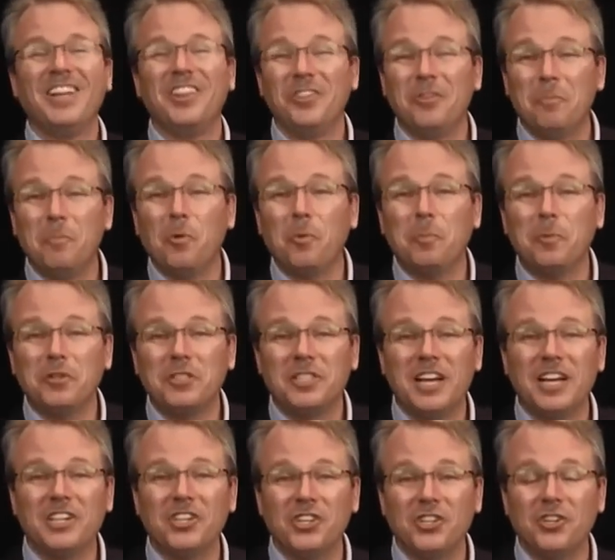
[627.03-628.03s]
the more
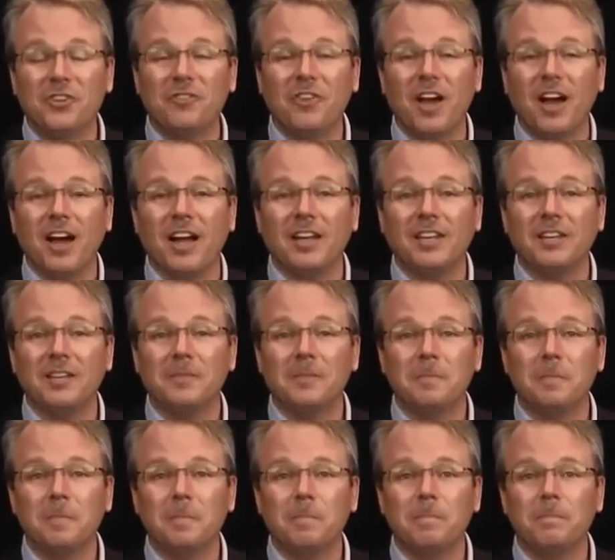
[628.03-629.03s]
protection you've got.
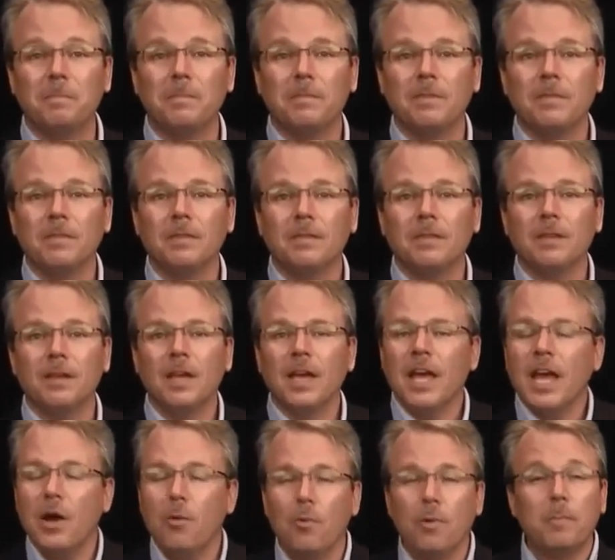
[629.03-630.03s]

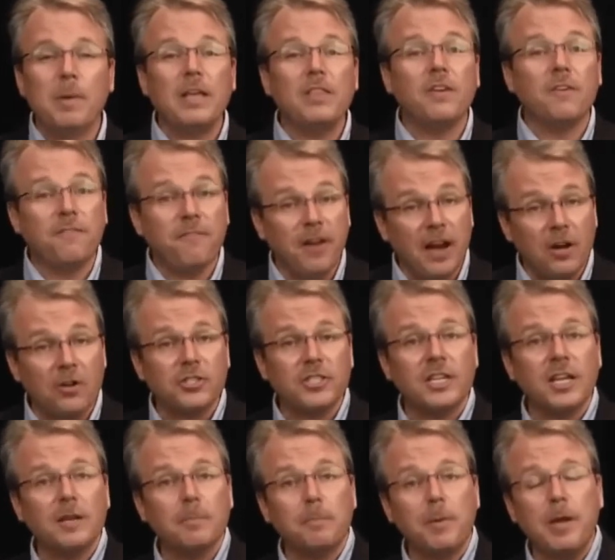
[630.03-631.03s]
It would be the
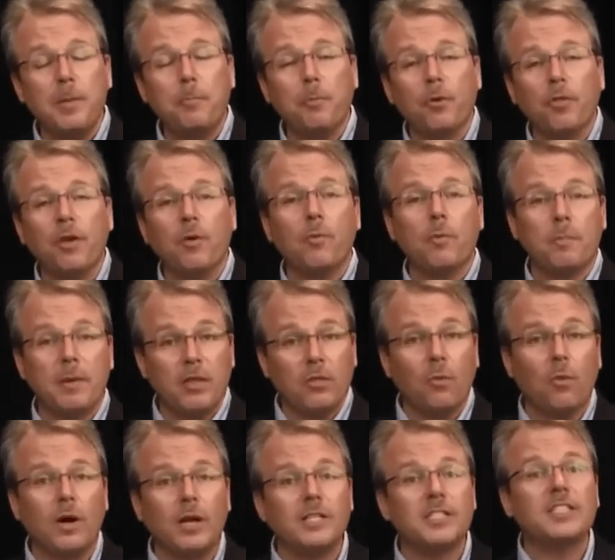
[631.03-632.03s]
fair-skinned people that would be the
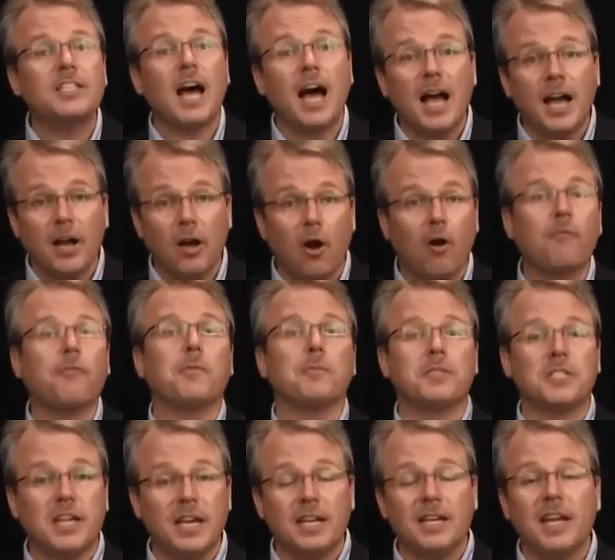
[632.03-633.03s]
ones dying off from
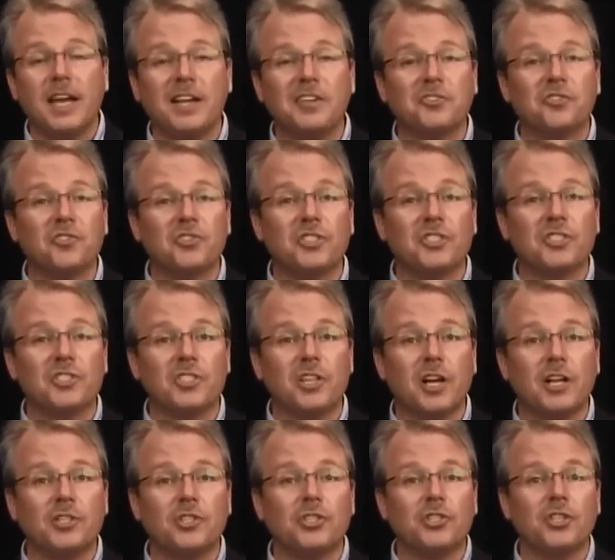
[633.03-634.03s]
skin cancers and
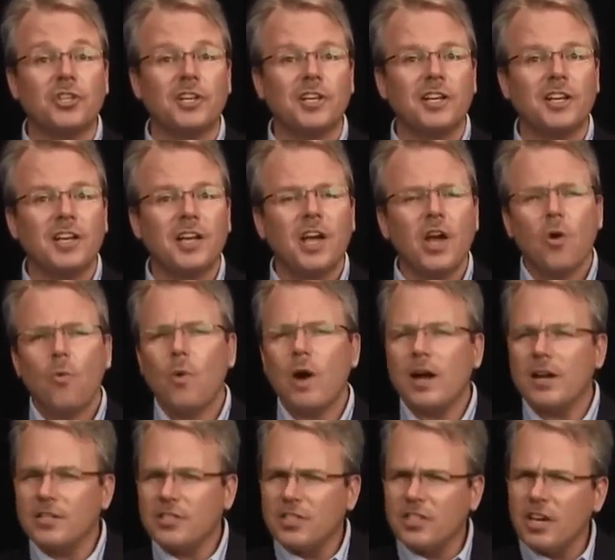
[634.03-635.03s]
such,
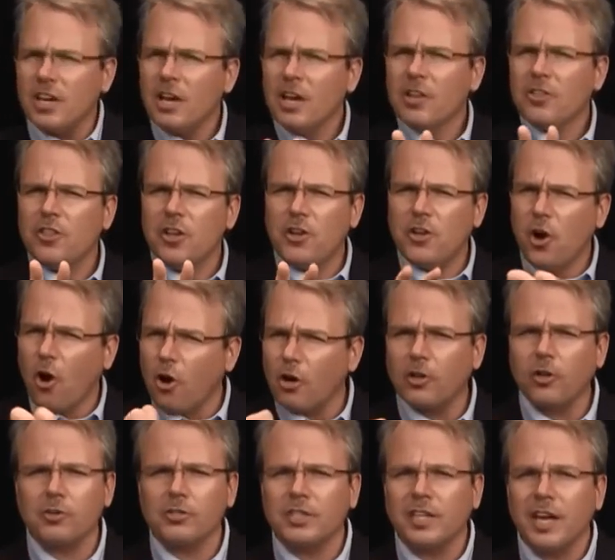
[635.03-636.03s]
whereas the
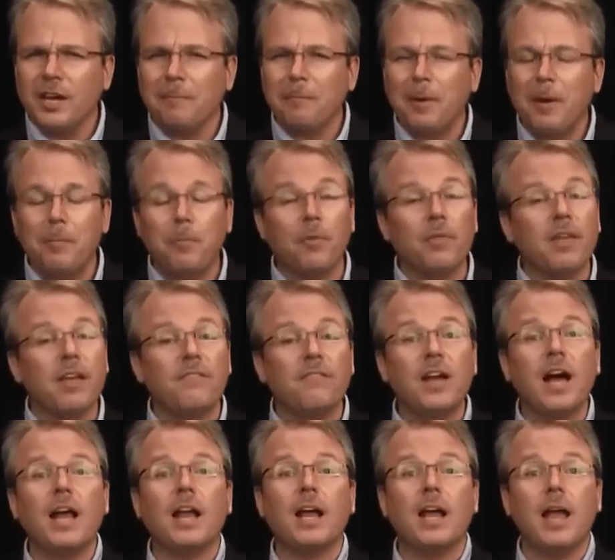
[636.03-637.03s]
darker-skinned people, they've
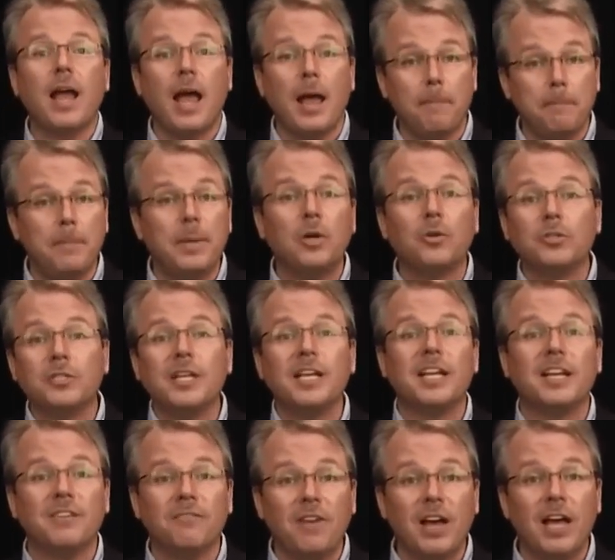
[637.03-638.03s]
got a
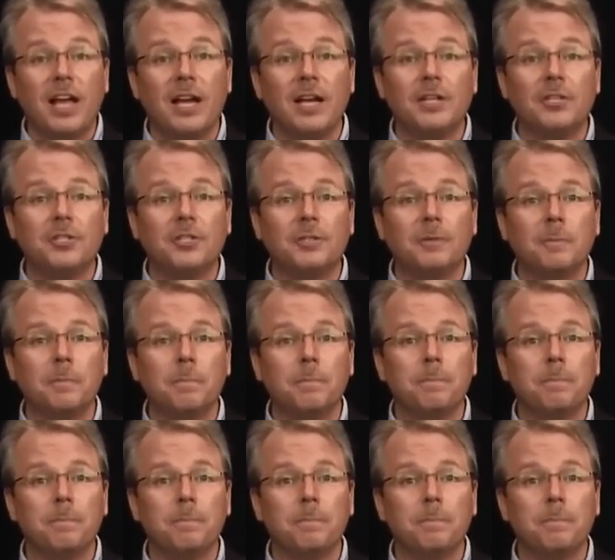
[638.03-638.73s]
built-in advantage.